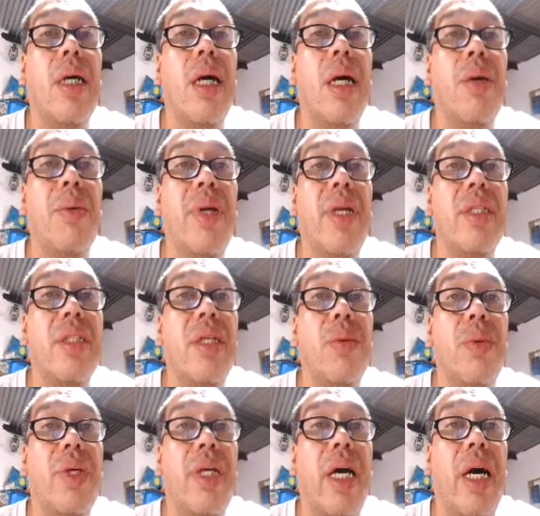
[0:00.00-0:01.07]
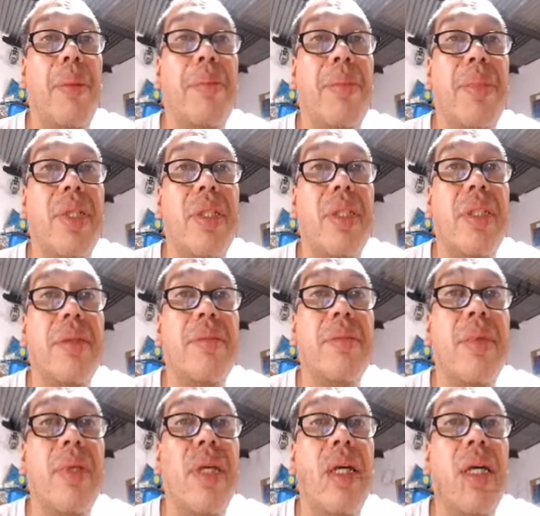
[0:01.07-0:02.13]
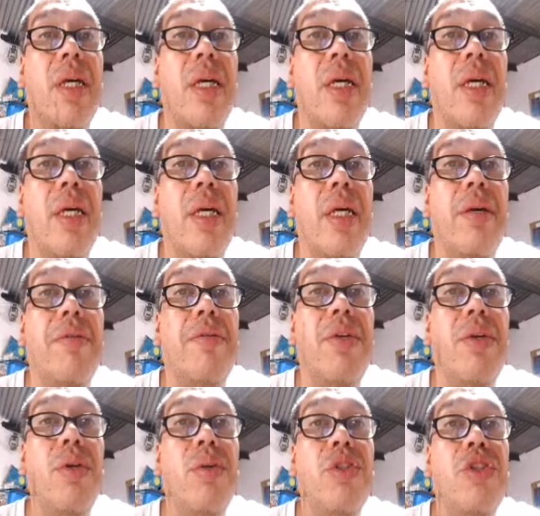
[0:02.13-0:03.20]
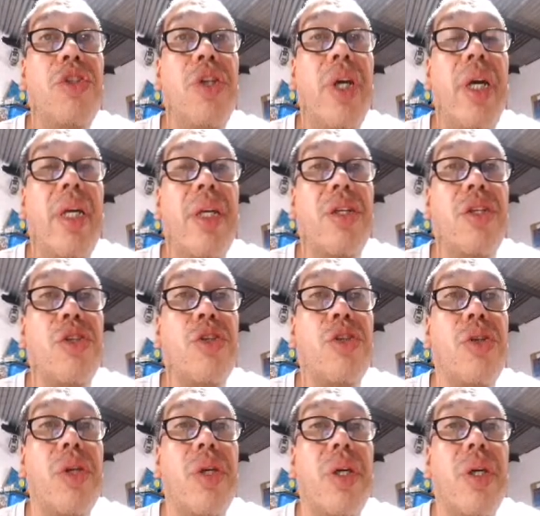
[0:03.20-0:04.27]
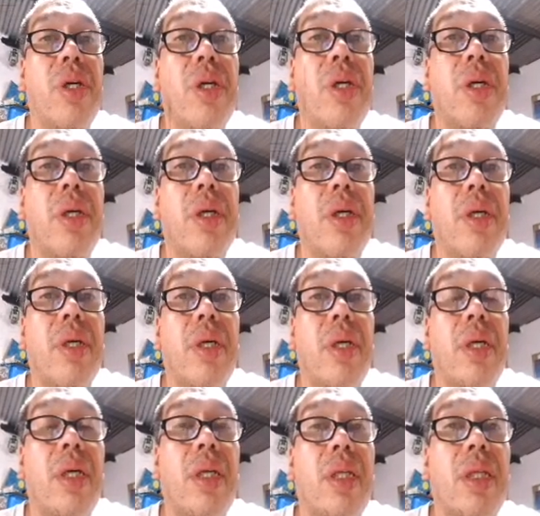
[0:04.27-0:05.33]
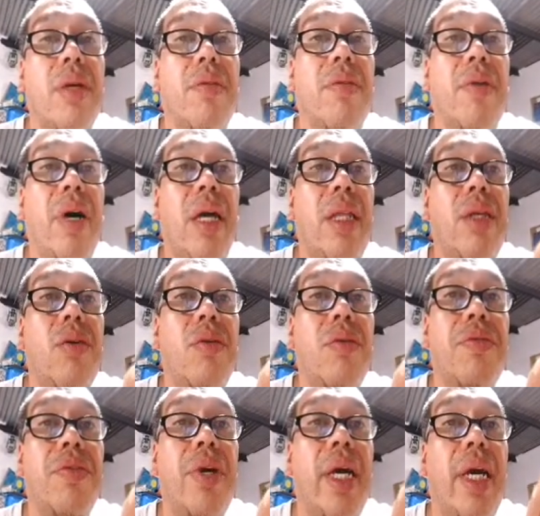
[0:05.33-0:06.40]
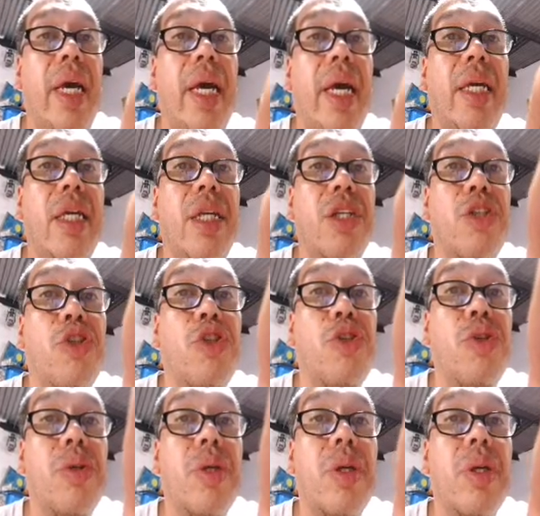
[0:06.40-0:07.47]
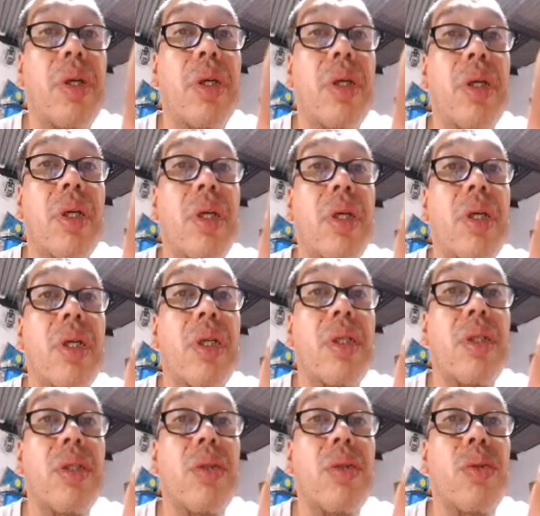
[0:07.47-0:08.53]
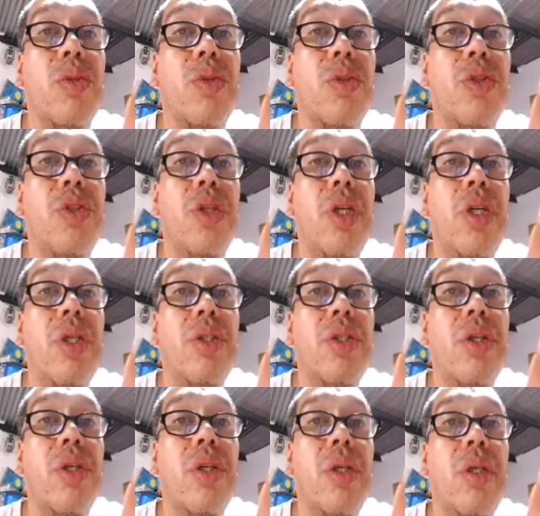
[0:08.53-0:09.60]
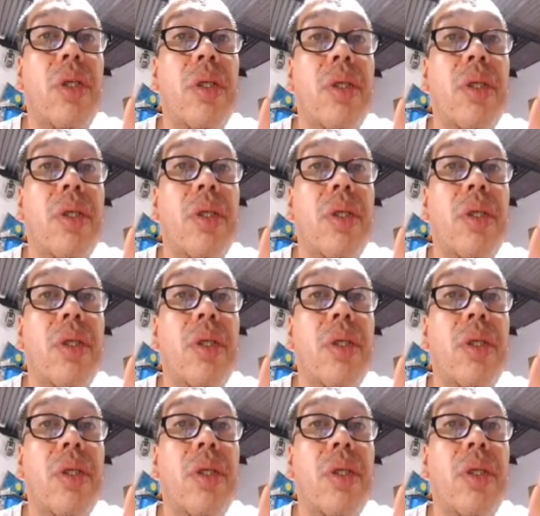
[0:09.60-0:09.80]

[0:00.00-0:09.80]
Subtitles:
I want to see what happens. If you change the value of h to 0,